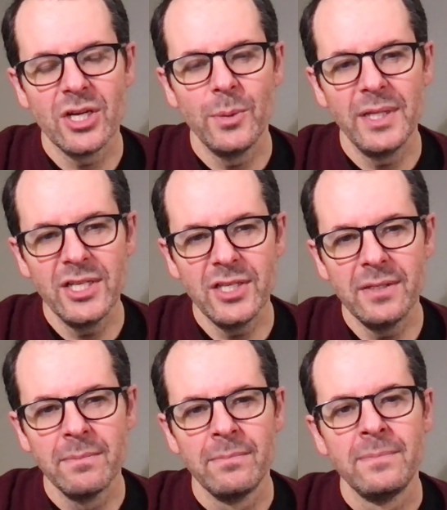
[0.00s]

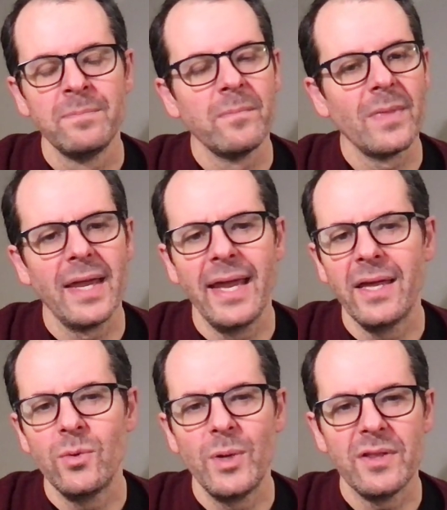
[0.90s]
Coalition
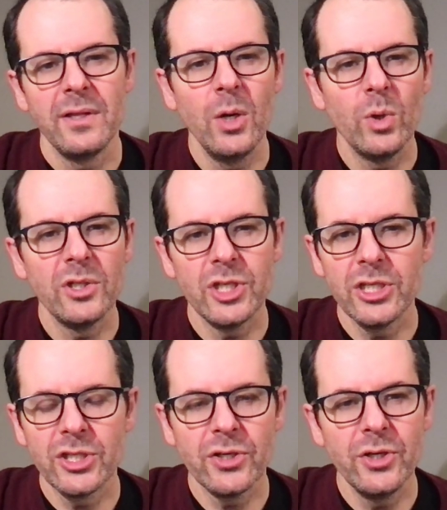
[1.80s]
and with local
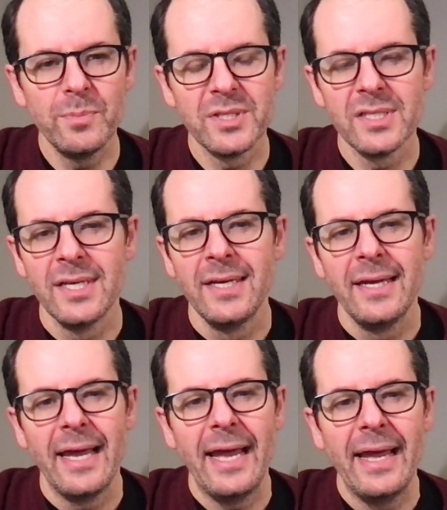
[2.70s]
church groups,
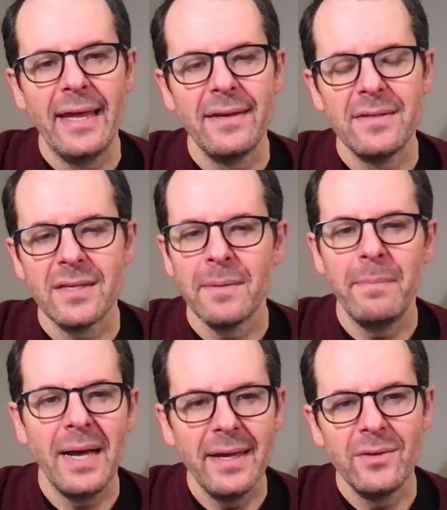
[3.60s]
and
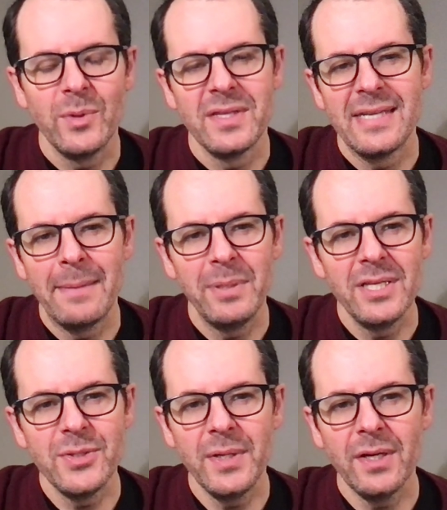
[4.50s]
combined with the Temple
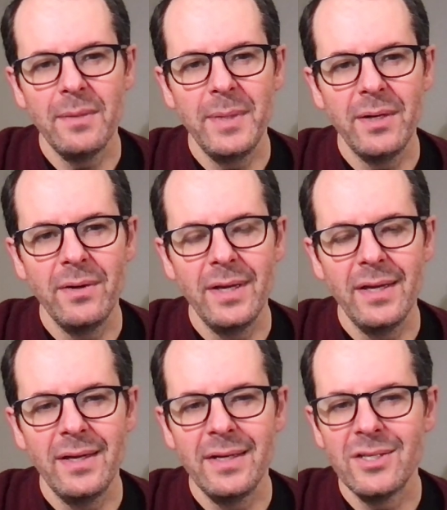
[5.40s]
Israel
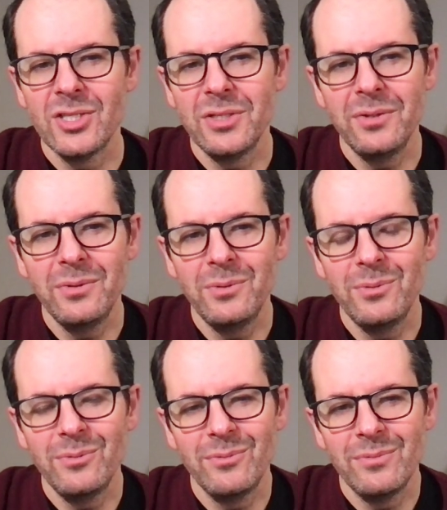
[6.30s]
community
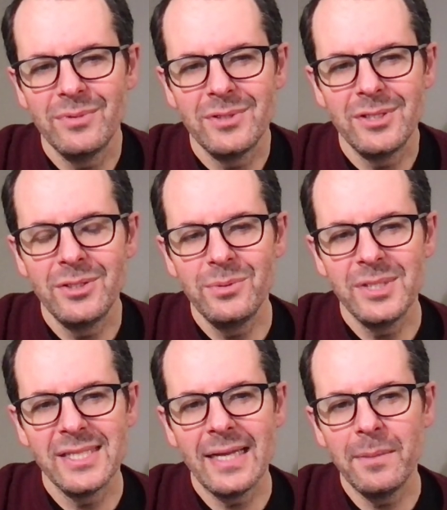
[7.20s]
to to
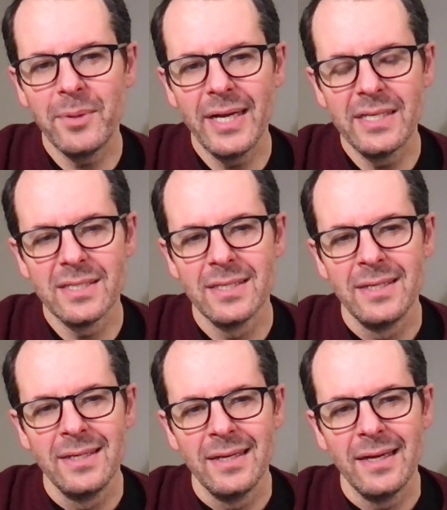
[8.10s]
celebrate
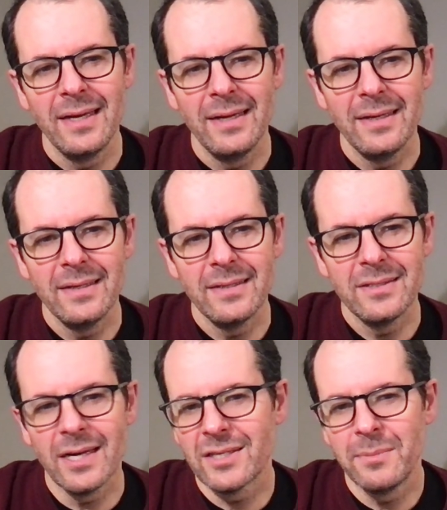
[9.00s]
uh,
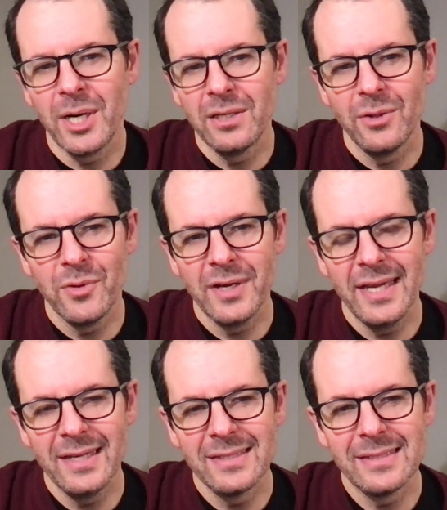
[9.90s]
Dr. Martin Luther
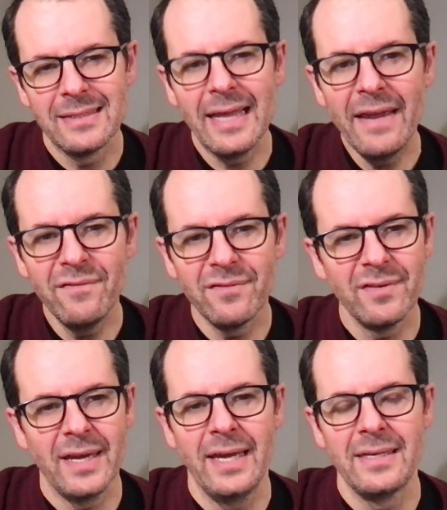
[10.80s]
King's
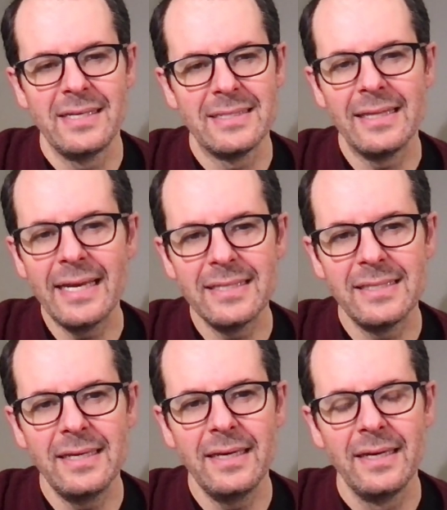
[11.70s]
life and his
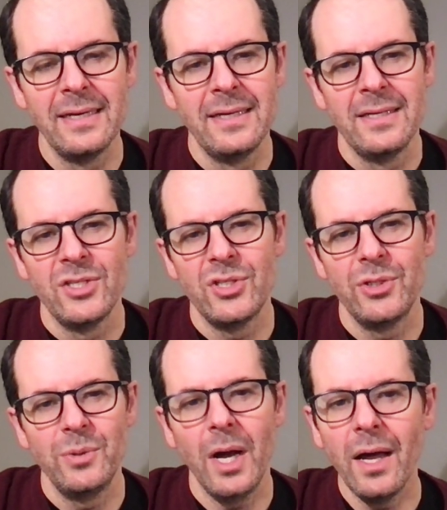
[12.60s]
legacy,
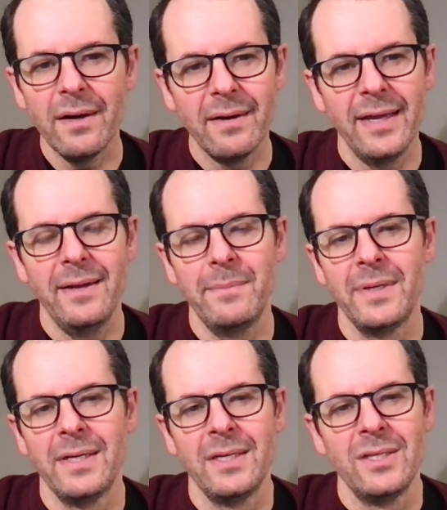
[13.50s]
to honor
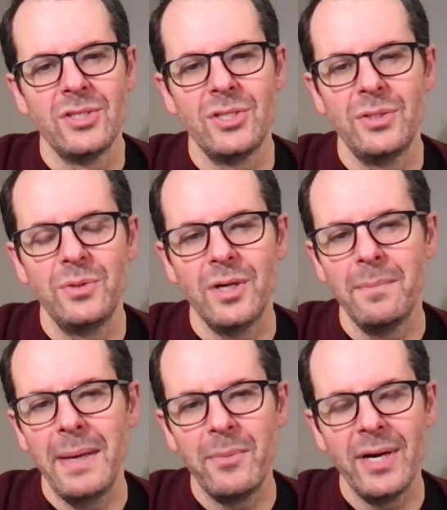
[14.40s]
him, to
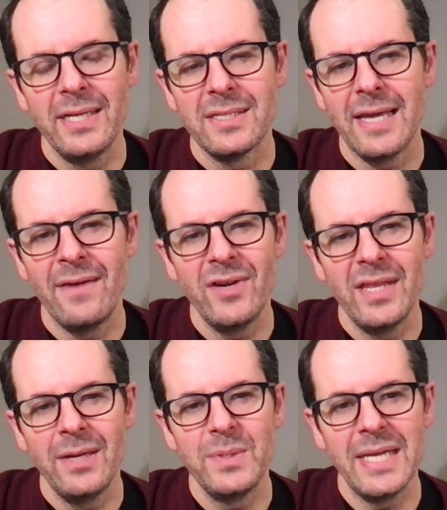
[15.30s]
commemorate
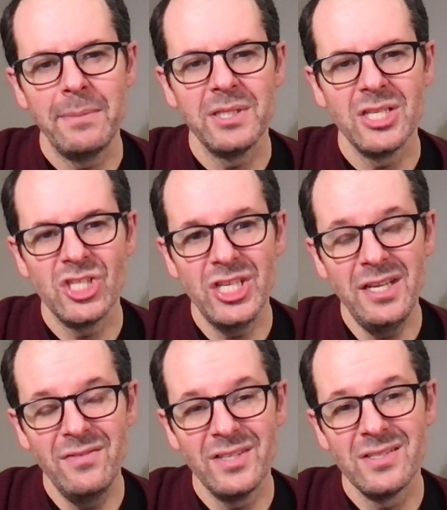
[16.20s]
everything he was able to
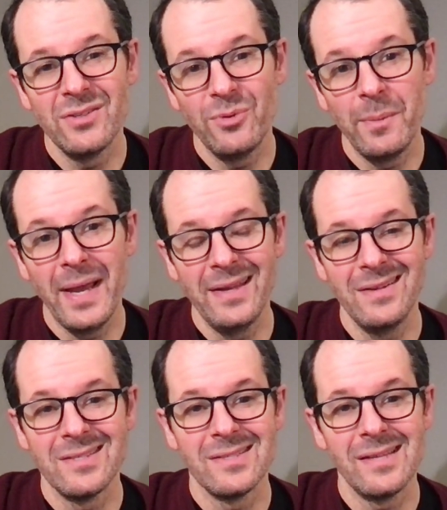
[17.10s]
achieve, and to remind
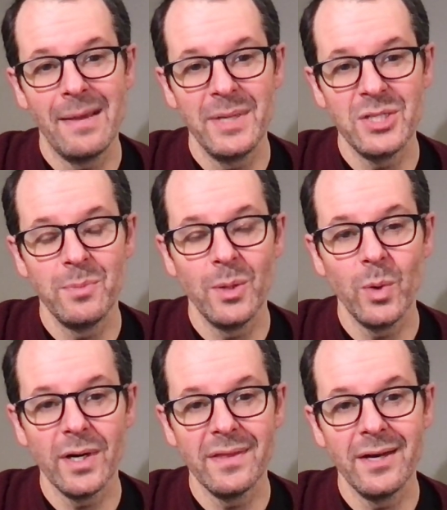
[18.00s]
us how much more
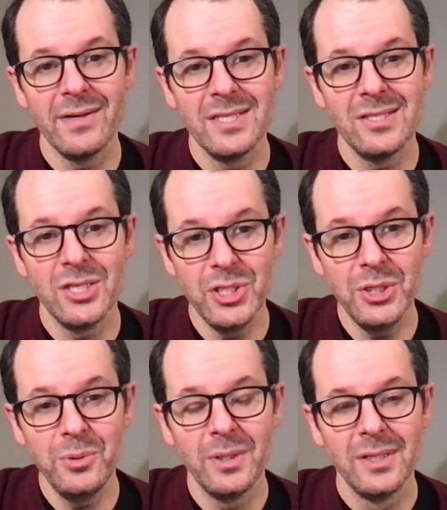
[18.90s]
work there is to
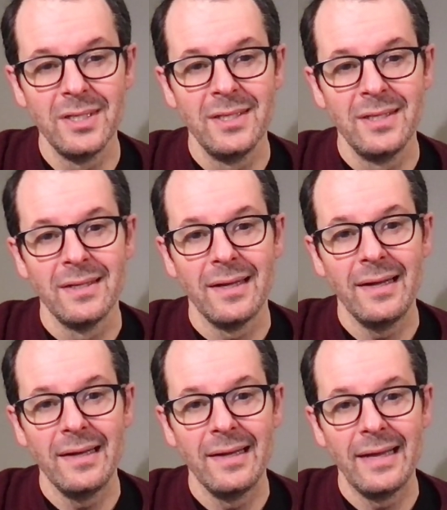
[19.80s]
do
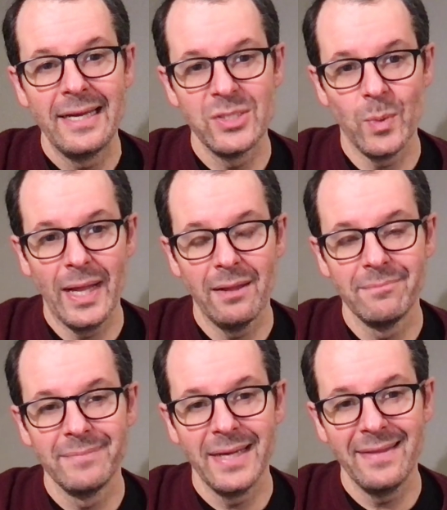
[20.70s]
uh, as
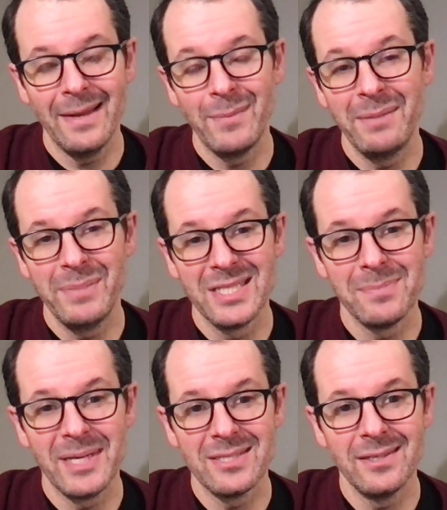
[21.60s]
well and that might be
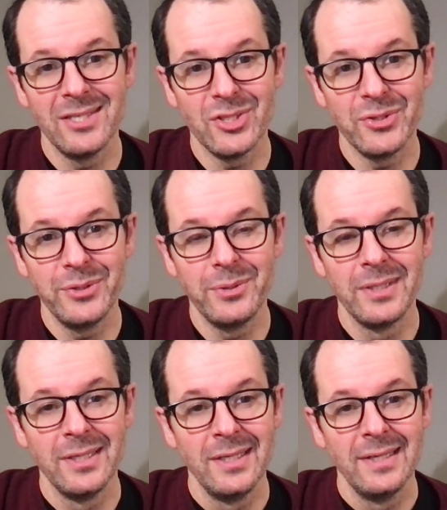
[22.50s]
especially true
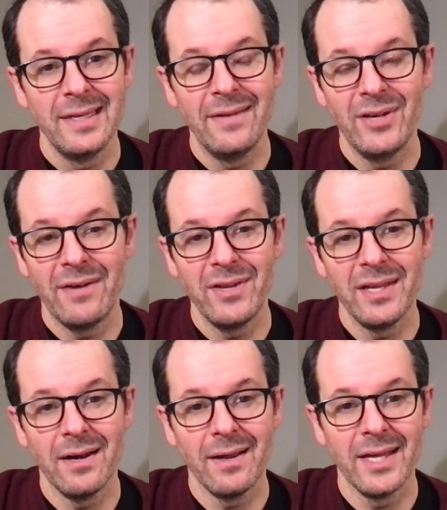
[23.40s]
given
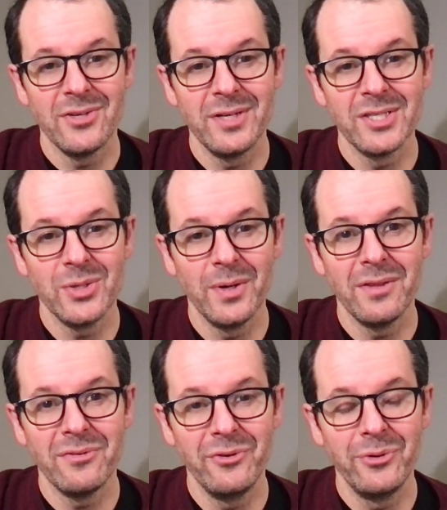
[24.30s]
everything our country is going
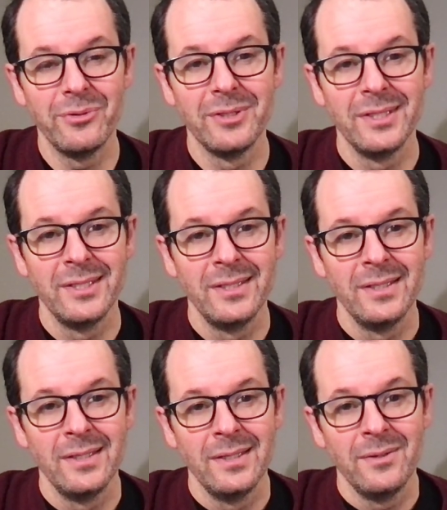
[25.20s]
through
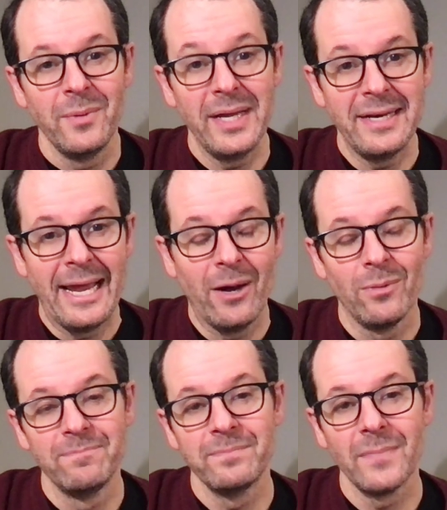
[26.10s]
right now.
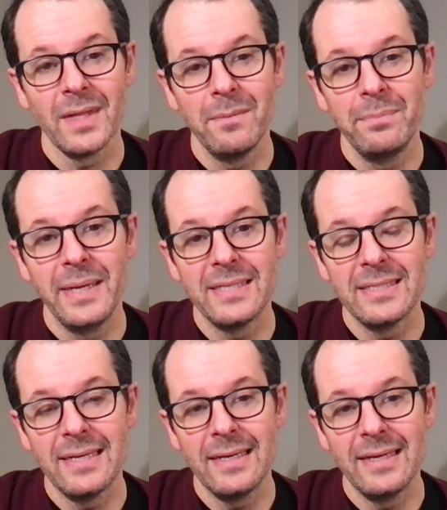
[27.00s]
But
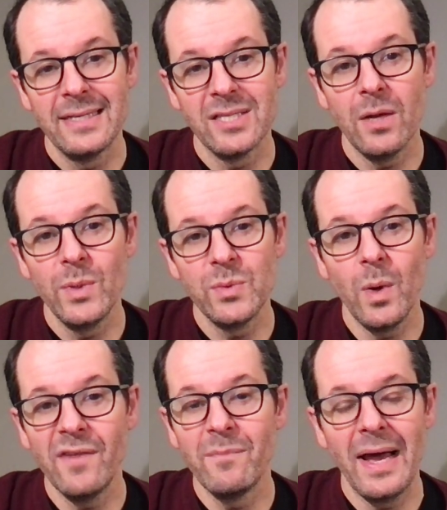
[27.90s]
uh, it's always
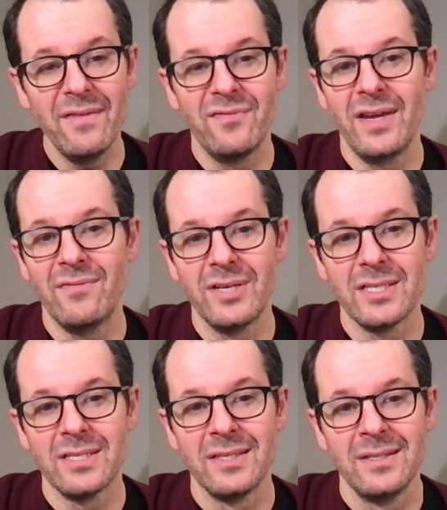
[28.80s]
one of my favorite